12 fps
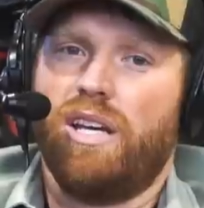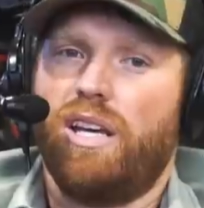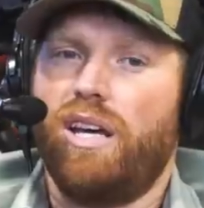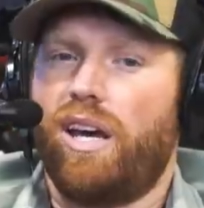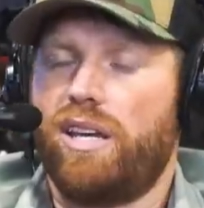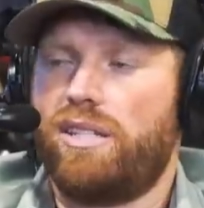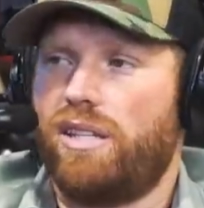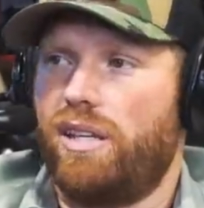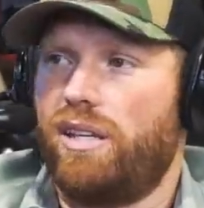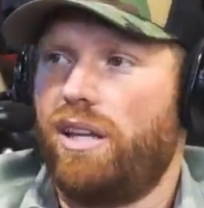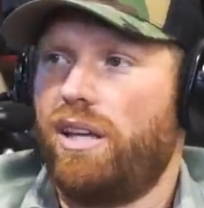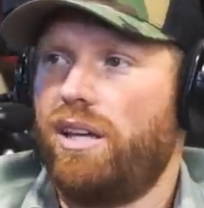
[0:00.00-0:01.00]
He hikes
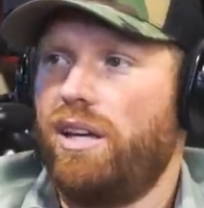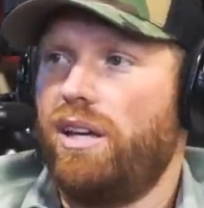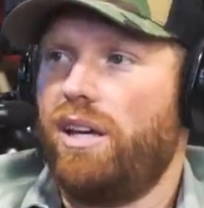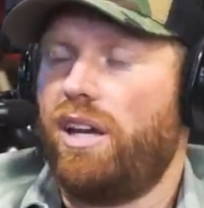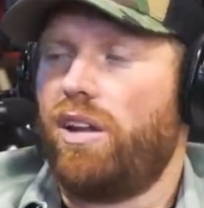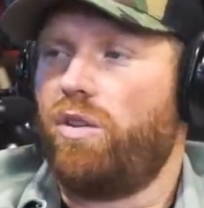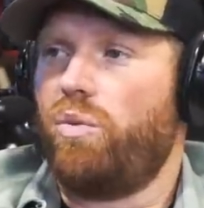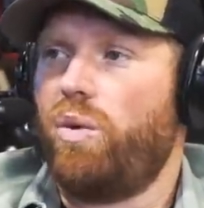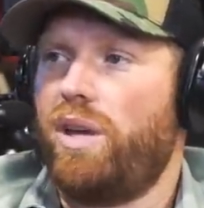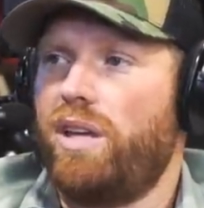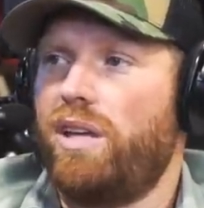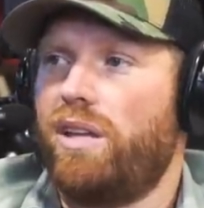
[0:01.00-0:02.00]
in, and on the
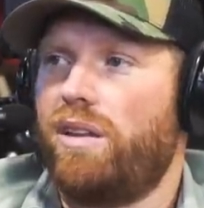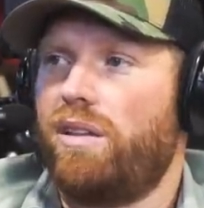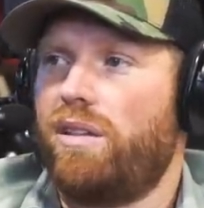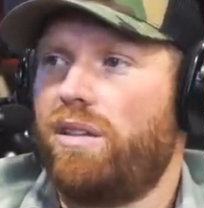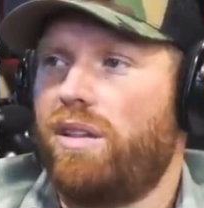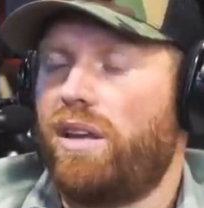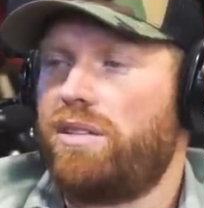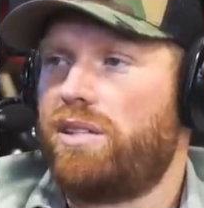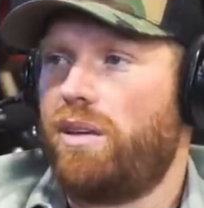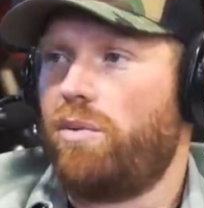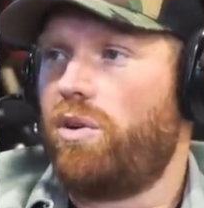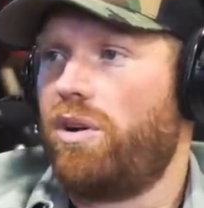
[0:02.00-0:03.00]
way in, the
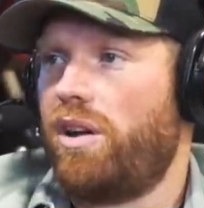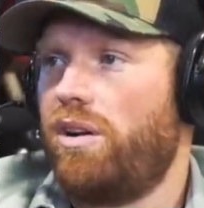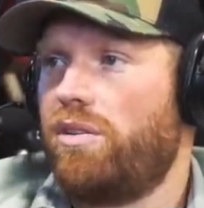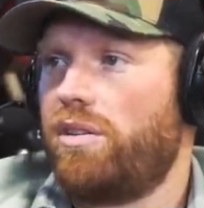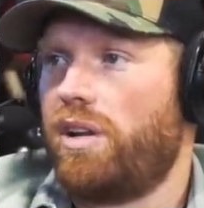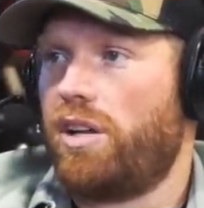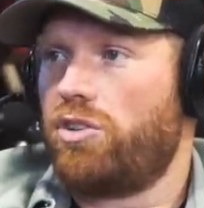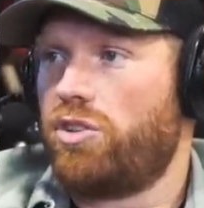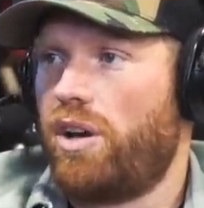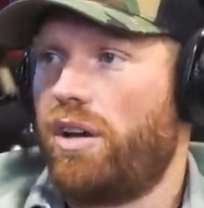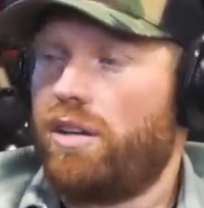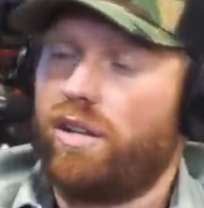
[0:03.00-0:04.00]
same herd elk that I
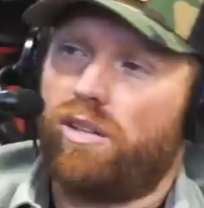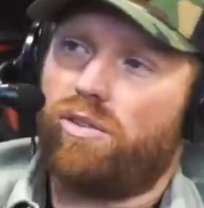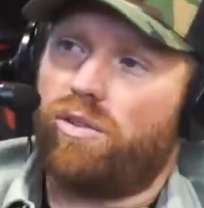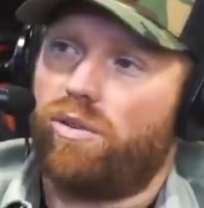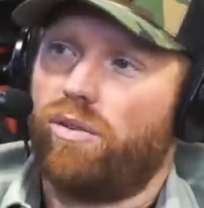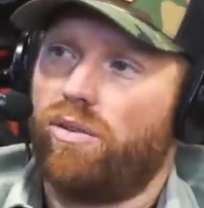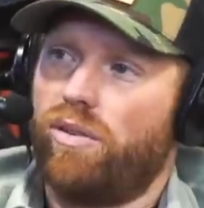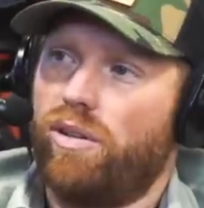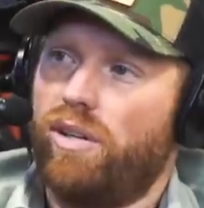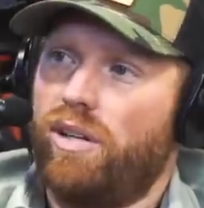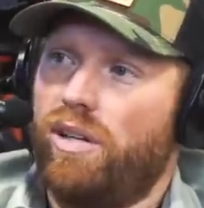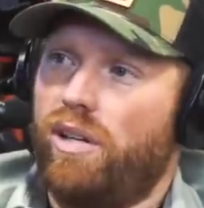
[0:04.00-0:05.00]
shot into,
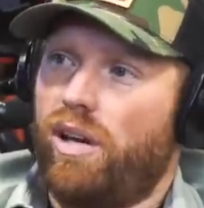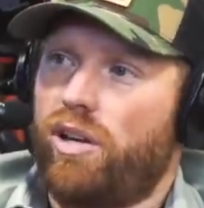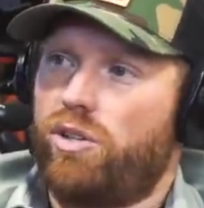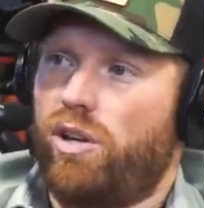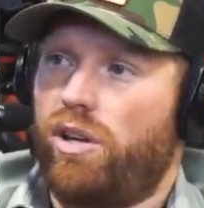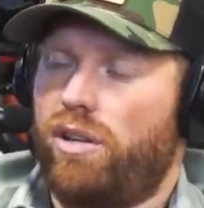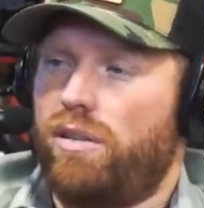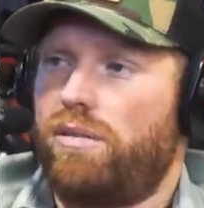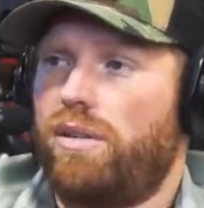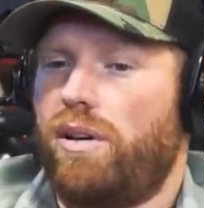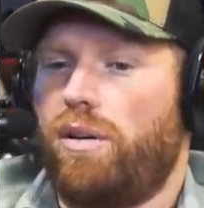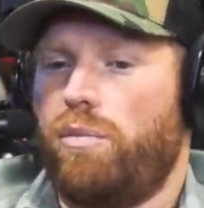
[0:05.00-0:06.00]
I shot
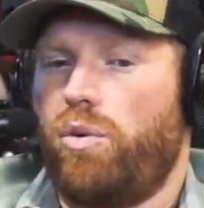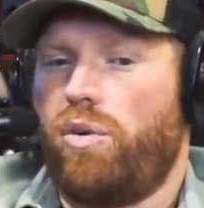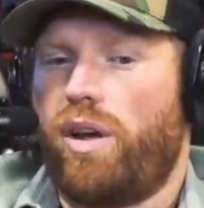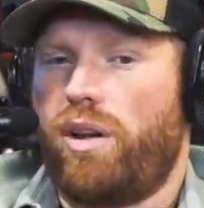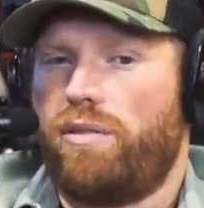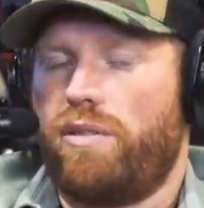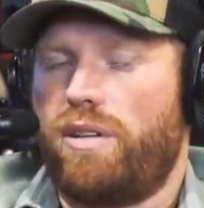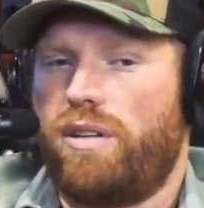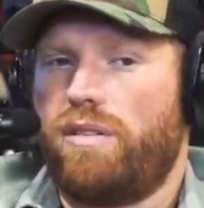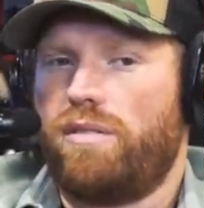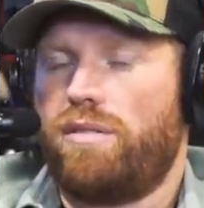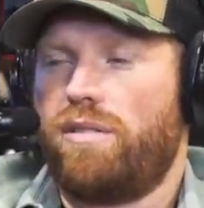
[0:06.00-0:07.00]
a, a bull out of it.
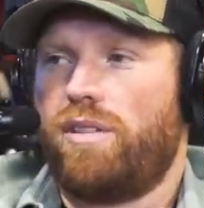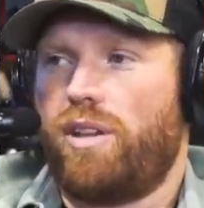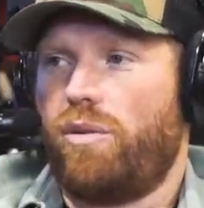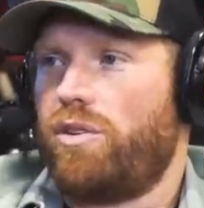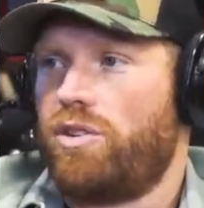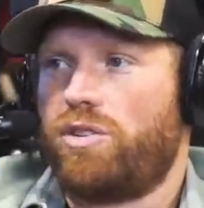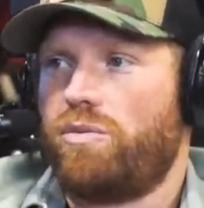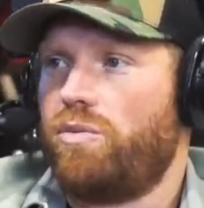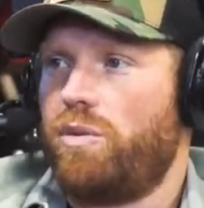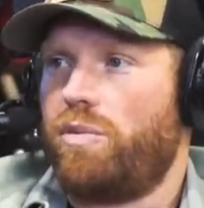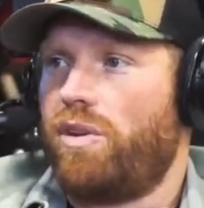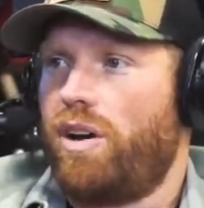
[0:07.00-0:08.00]
They were just
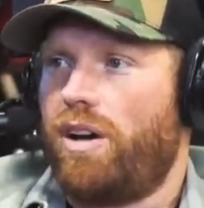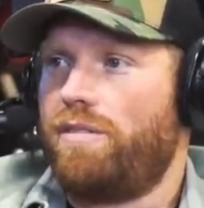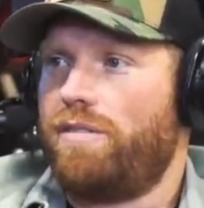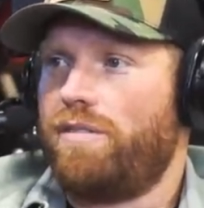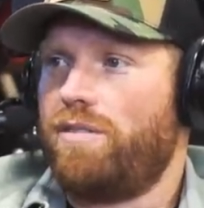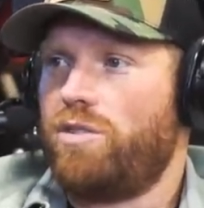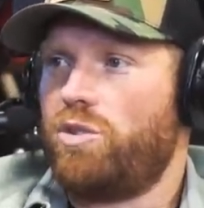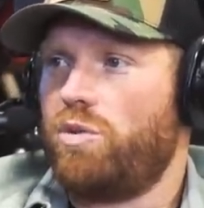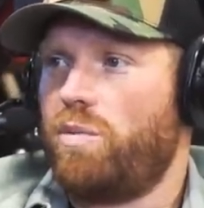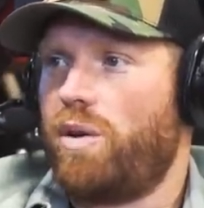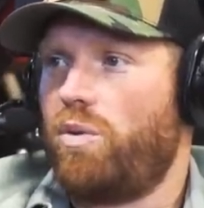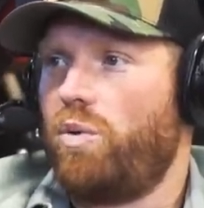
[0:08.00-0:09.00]
ripping off. So
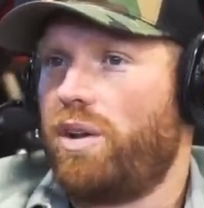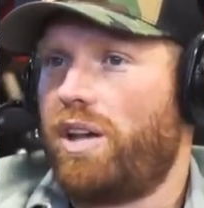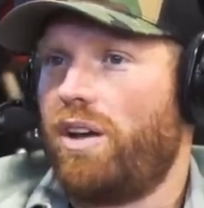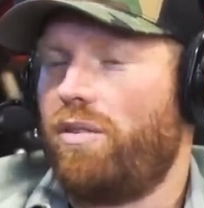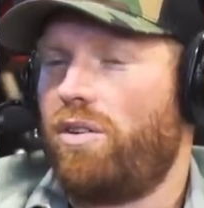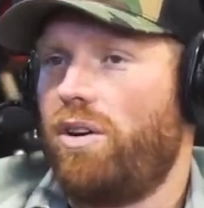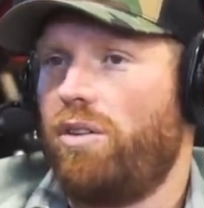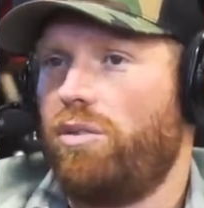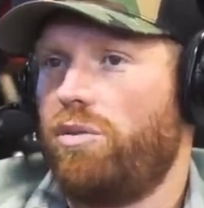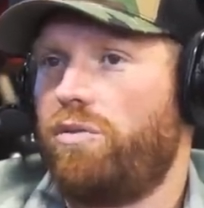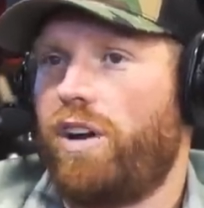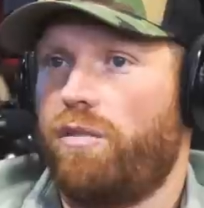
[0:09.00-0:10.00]
we make one cow call,
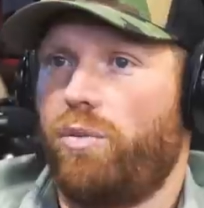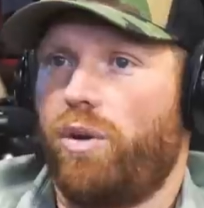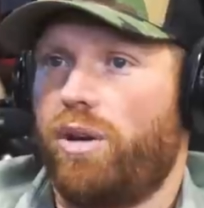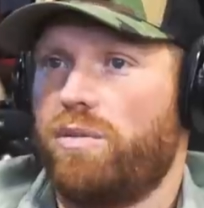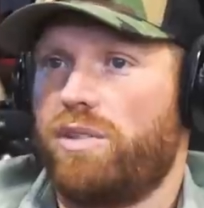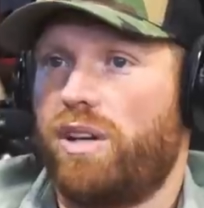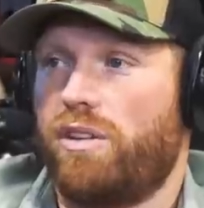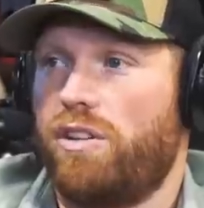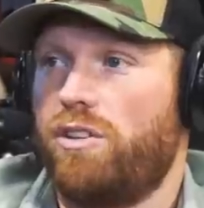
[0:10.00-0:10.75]
little five point comes down,